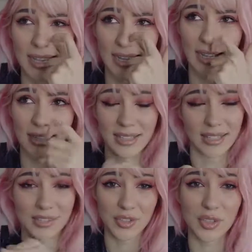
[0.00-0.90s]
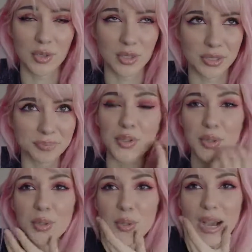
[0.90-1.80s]
like secure.
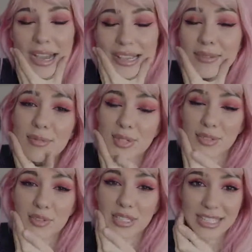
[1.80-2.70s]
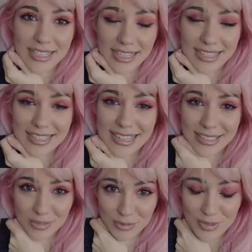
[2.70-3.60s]
So I am very, very excited
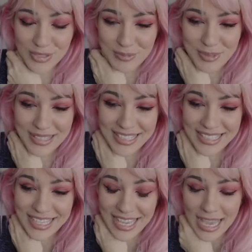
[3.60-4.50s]
and nervous about this.